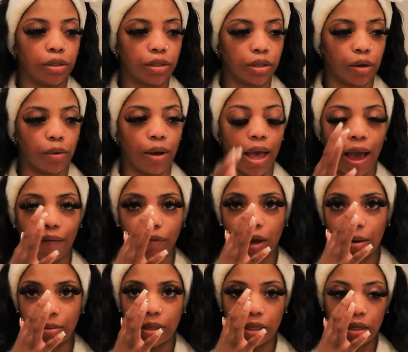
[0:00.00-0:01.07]
So
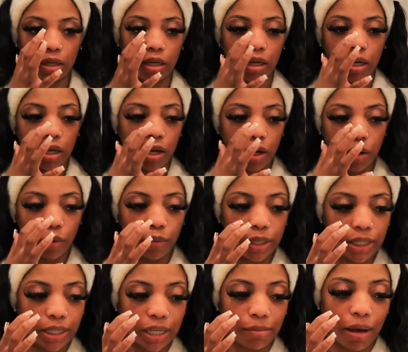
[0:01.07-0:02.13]
after I'm done
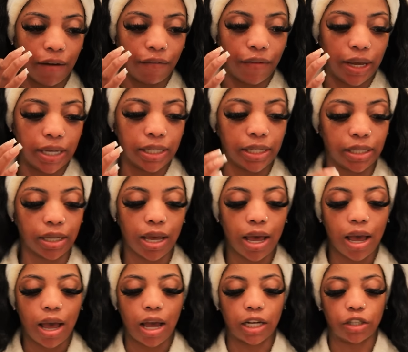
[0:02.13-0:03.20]
rinsing my face,
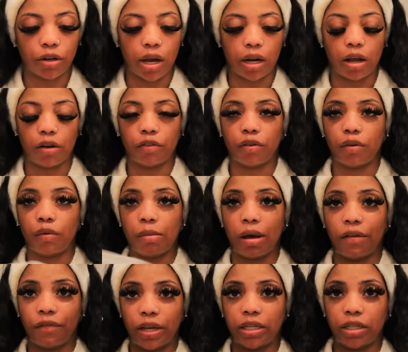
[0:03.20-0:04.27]
I dry it off with
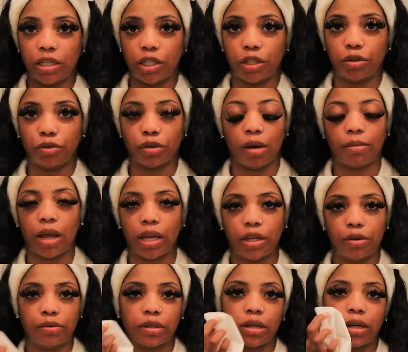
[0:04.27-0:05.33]
my face tissue. So I'm
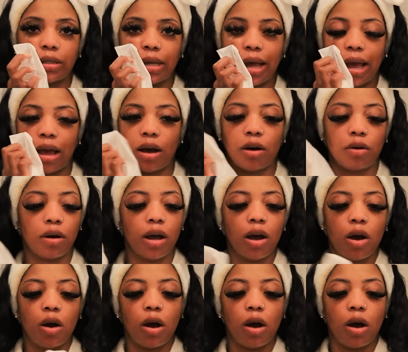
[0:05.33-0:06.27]
not using a towel.